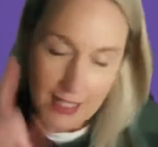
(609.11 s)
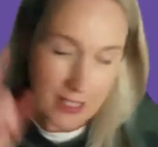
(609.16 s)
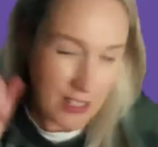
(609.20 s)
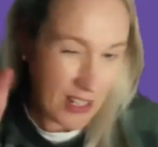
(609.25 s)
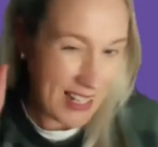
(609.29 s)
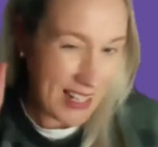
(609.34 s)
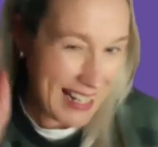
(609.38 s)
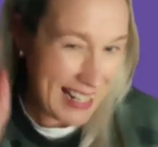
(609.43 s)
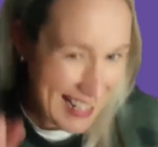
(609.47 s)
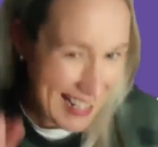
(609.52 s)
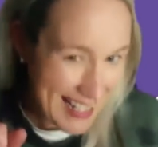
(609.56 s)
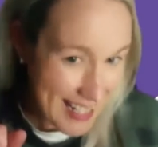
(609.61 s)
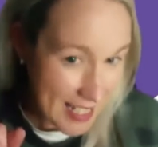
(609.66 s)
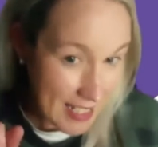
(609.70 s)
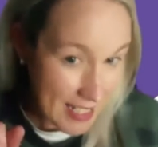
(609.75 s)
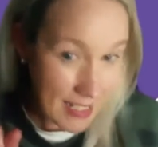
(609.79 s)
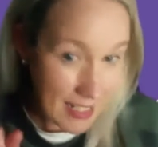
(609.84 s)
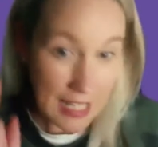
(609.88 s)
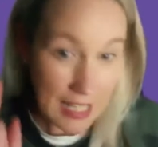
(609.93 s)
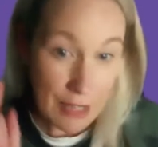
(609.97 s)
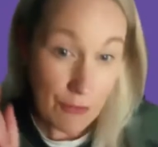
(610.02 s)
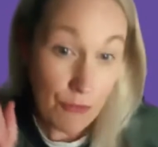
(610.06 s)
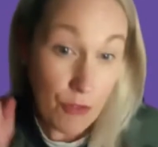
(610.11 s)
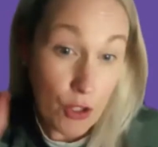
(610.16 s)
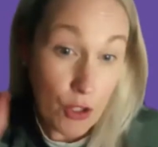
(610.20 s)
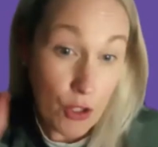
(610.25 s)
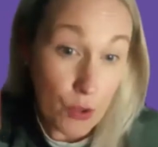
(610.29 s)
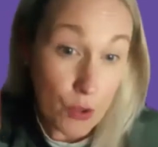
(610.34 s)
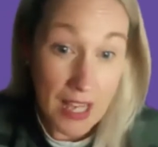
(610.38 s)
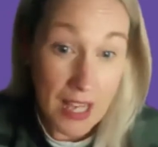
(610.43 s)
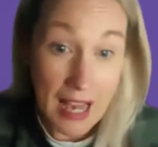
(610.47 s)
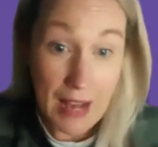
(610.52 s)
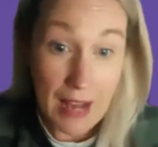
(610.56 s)
now listen, if you
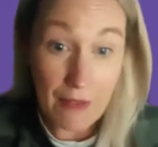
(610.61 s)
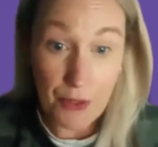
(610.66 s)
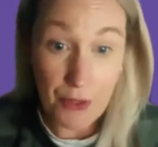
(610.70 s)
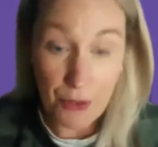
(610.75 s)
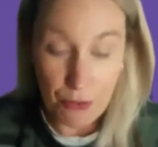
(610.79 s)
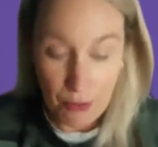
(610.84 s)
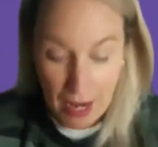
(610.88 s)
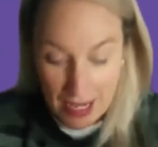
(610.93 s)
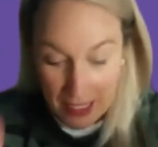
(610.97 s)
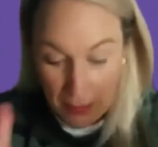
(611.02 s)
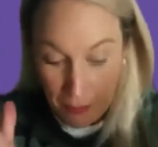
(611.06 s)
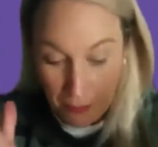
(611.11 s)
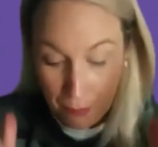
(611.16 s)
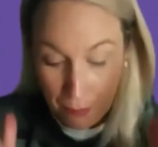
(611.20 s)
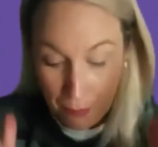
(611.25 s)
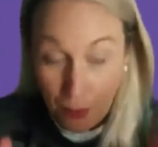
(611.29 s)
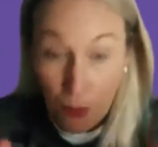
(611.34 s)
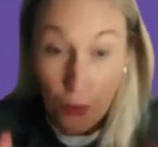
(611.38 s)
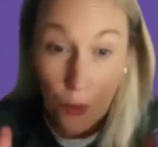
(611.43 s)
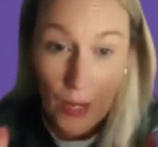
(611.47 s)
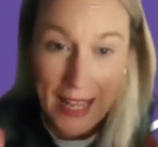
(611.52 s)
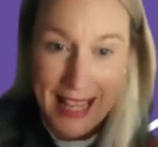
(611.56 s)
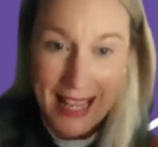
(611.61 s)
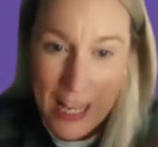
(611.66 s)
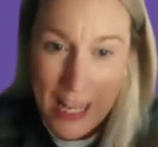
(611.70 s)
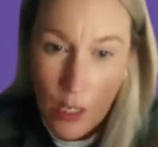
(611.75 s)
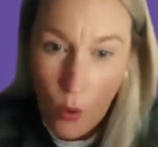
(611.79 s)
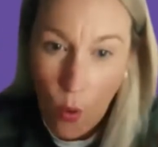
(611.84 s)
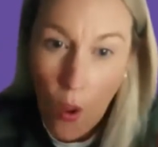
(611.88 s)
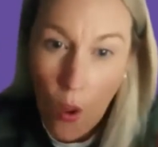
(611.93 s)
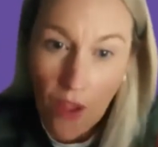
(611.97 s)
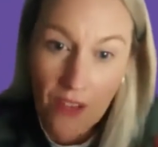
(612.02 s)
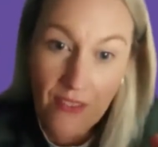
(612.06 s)
don't have the right
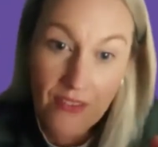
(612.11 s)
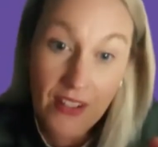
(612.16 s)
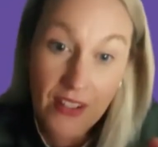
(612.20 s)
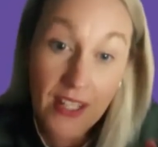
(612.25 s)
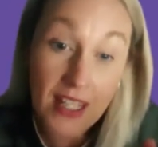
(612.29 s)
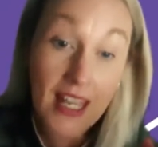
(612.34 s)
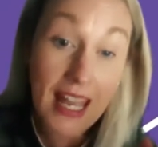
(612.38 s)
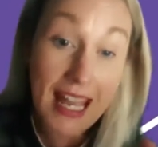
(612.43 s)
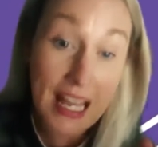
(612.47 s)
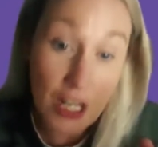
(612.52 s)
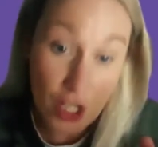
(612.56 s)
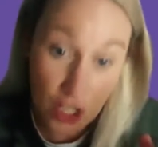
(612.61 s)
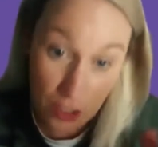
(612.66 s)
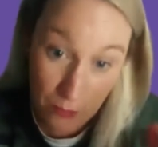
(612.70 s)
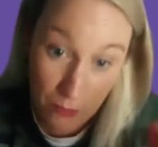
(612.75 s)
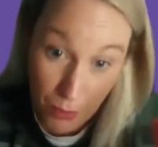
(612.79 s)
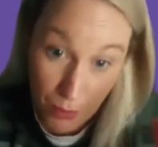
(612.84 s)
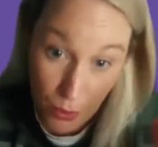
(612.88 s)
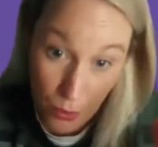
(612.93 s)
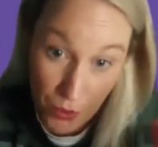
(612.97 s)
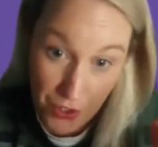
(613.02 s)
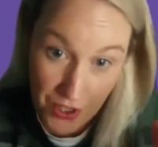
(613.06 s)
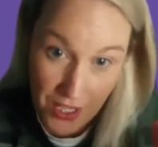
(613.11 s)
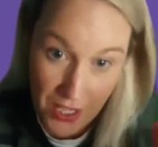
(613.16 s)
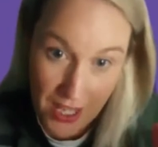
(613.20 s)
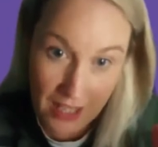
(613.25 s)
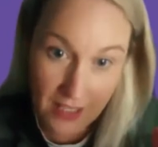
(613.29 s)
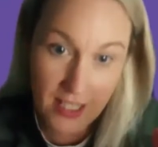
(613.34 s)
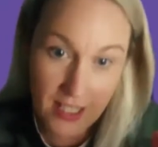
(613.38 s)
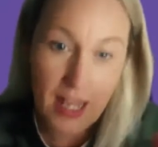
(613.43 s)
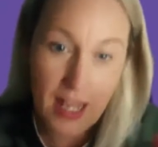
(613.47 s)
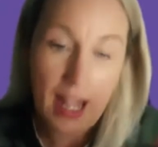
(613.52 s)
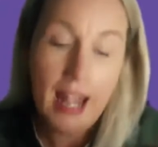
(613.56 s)
pre-qualification
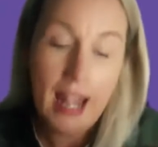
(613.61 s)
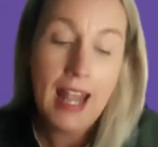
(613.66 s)
process